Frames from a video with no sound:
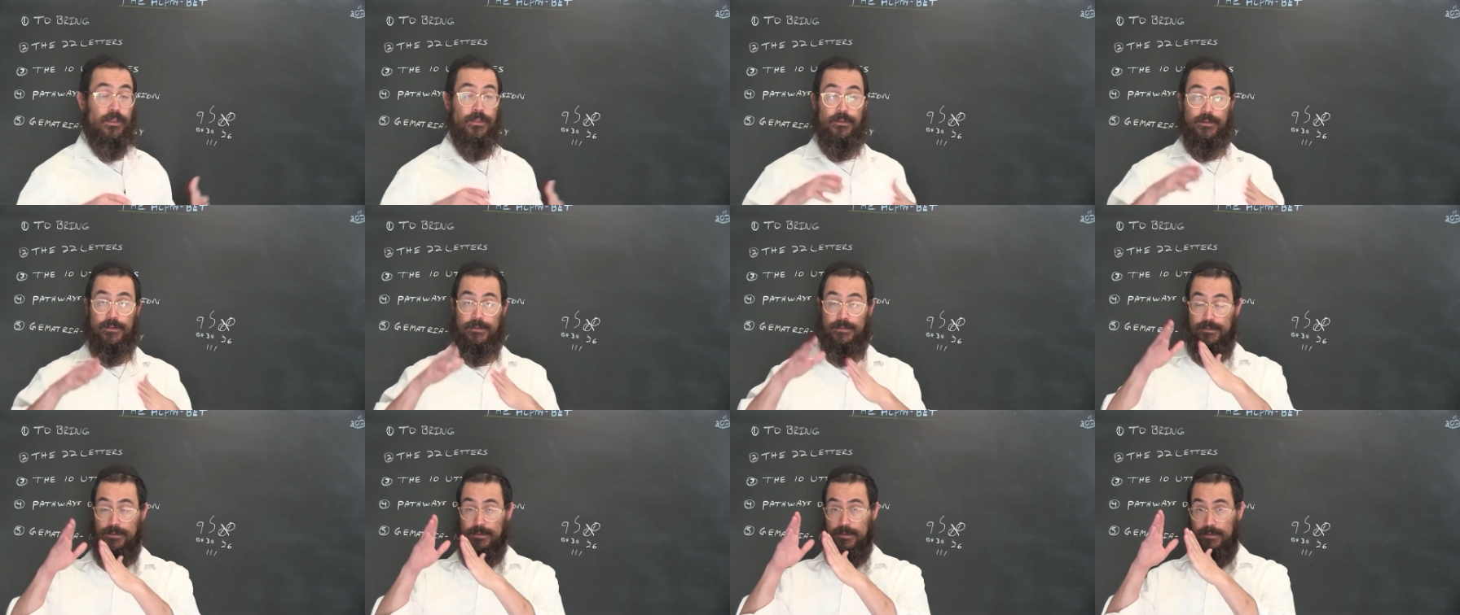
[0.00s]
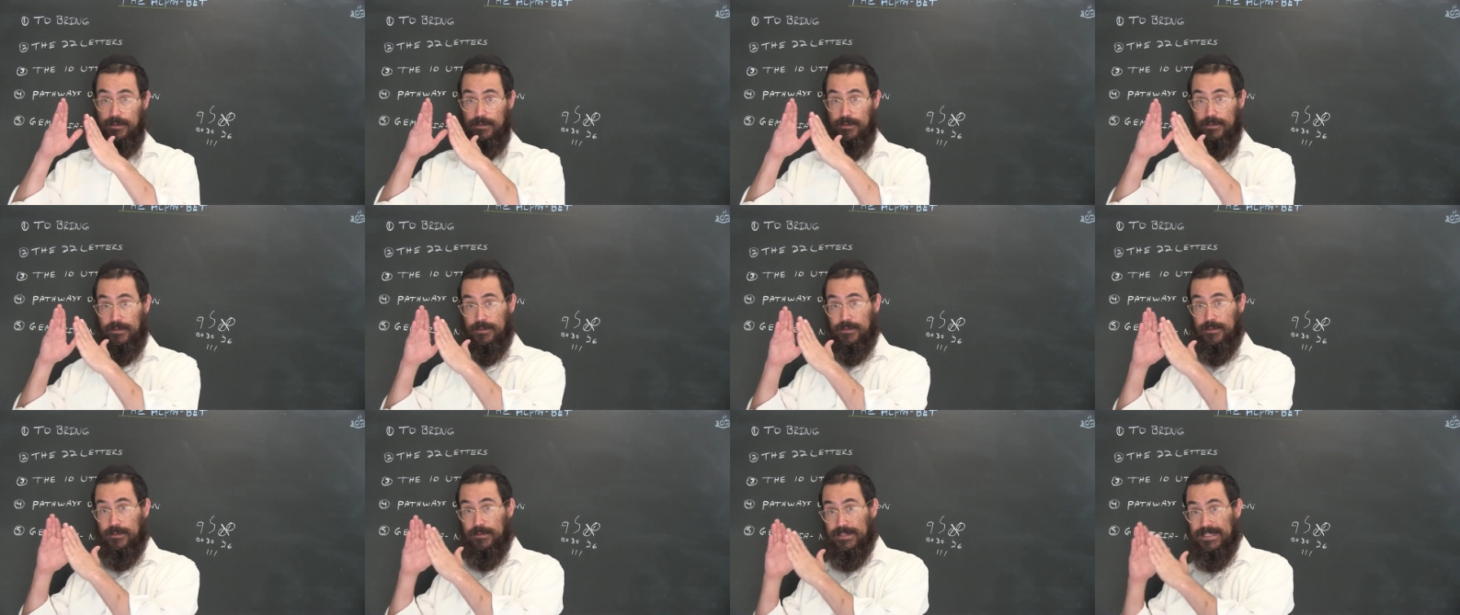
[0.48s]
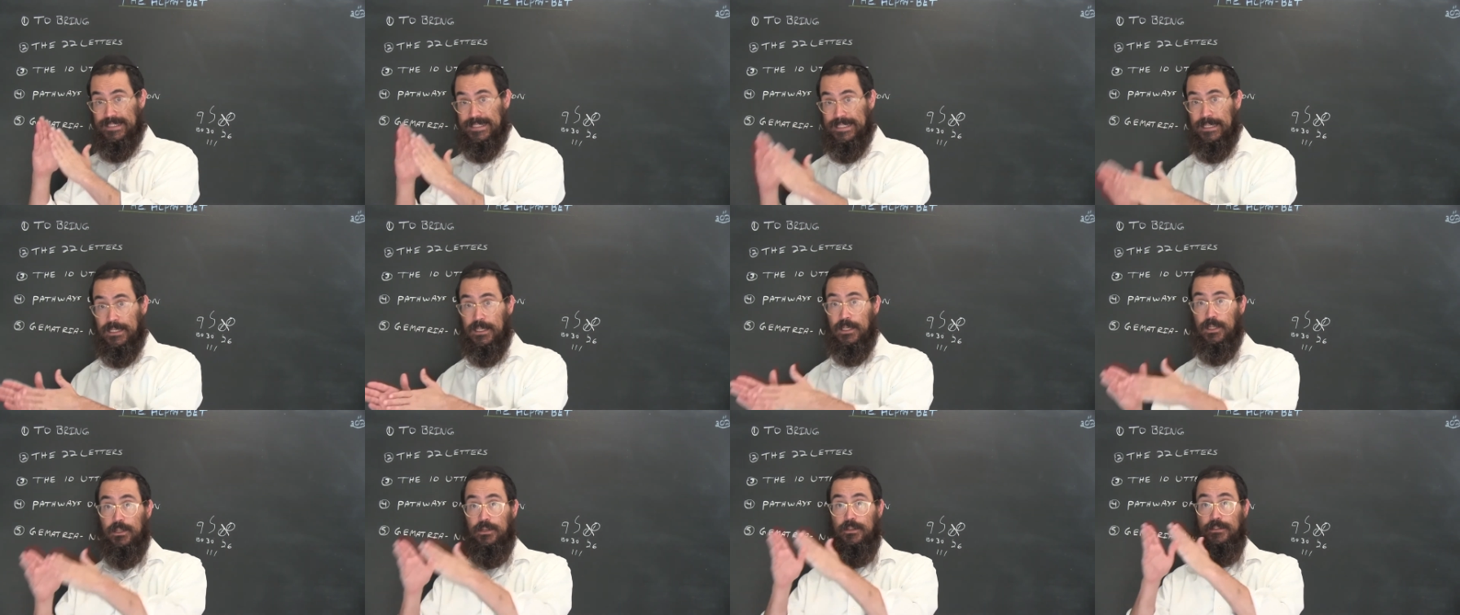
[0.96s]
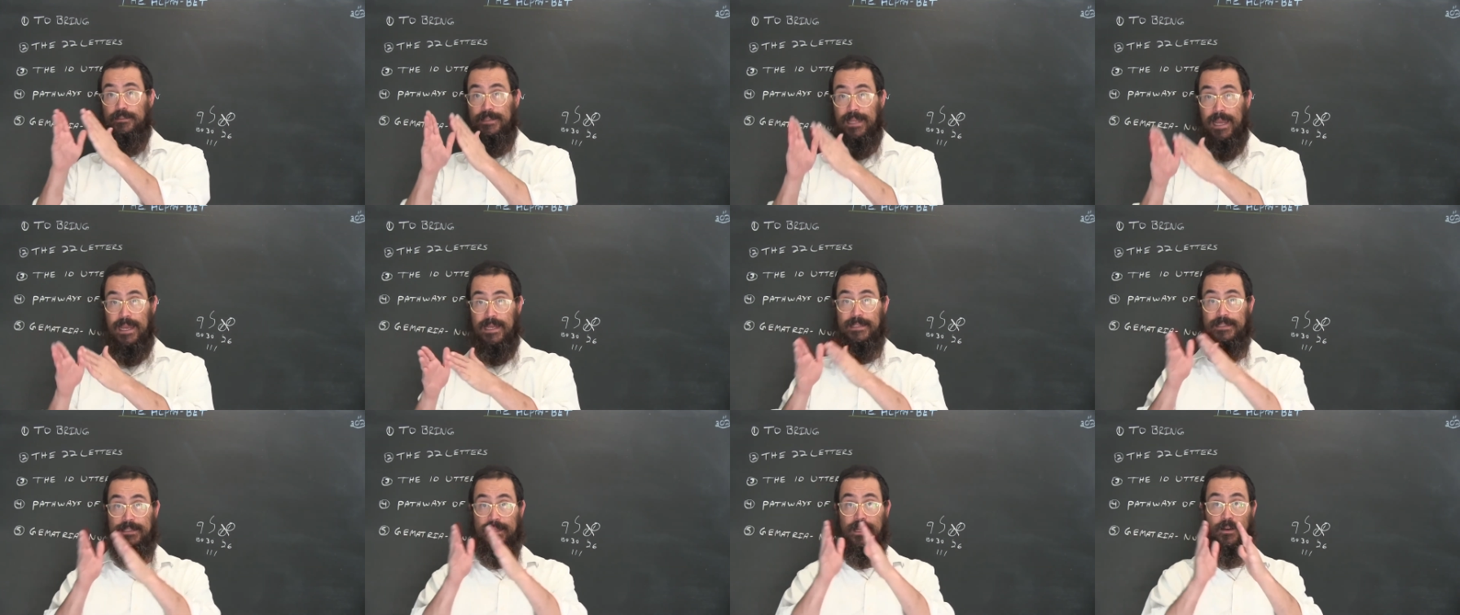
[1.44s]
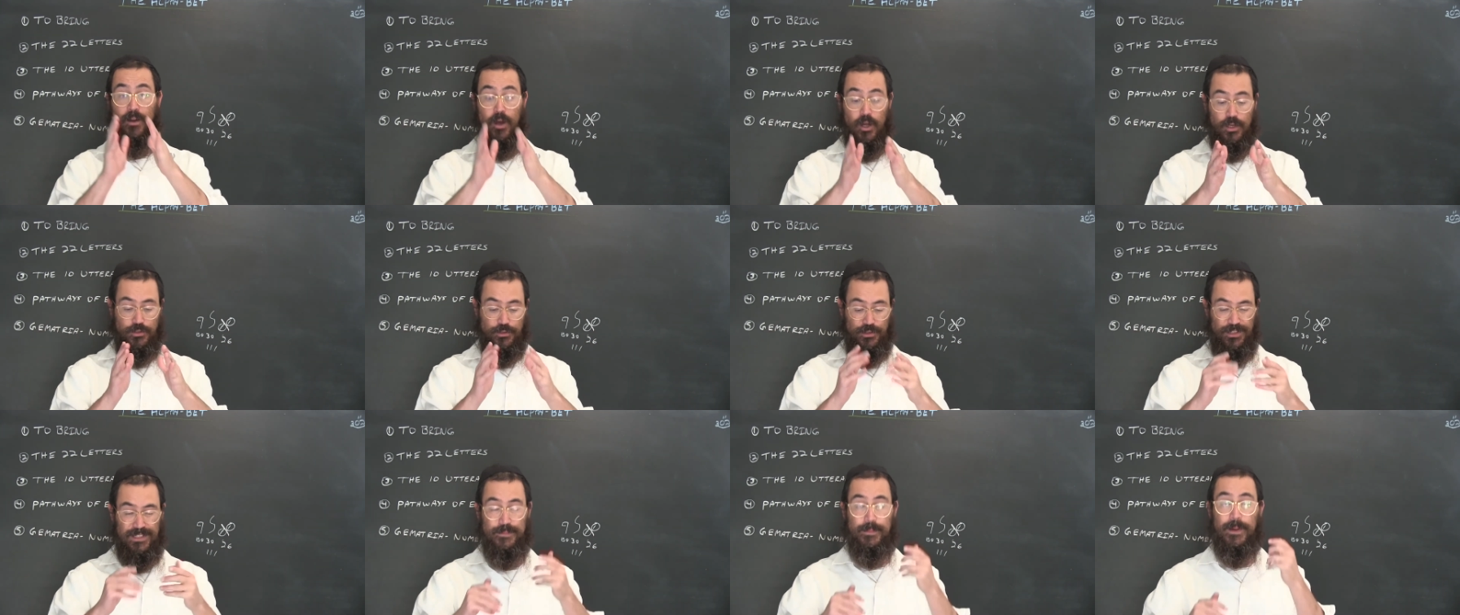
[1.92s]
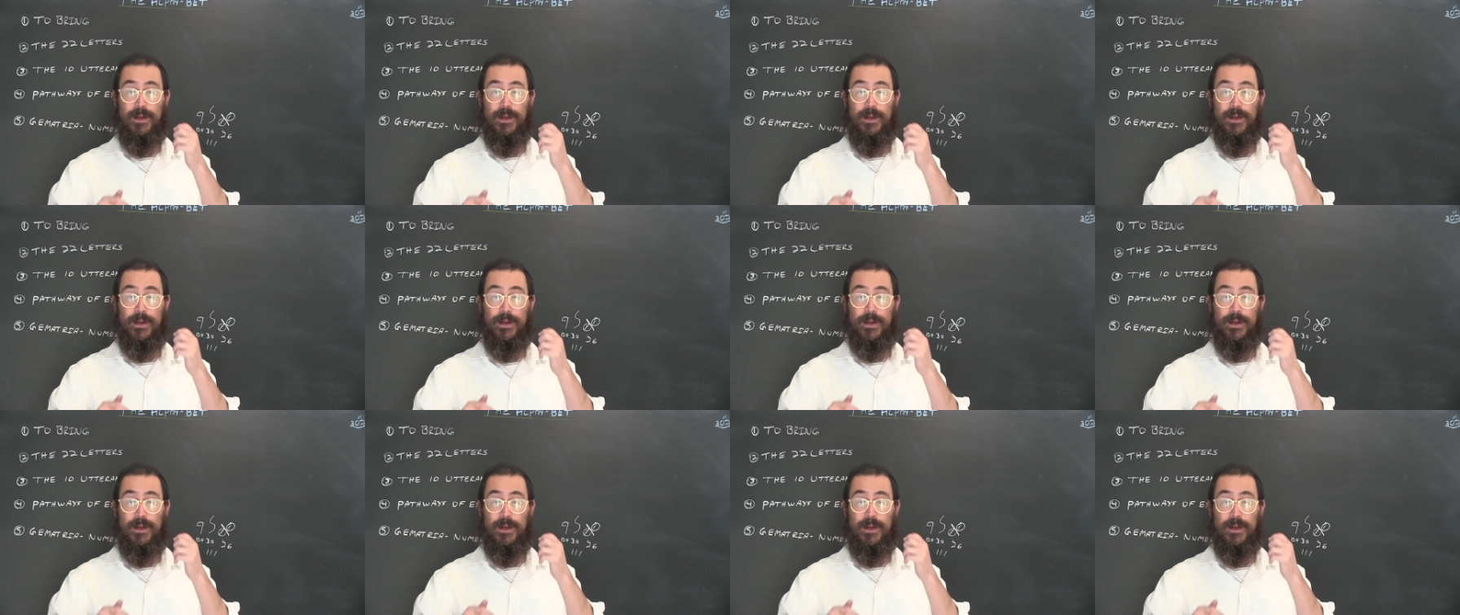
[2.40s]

the, the, the, singular tens and hundreds.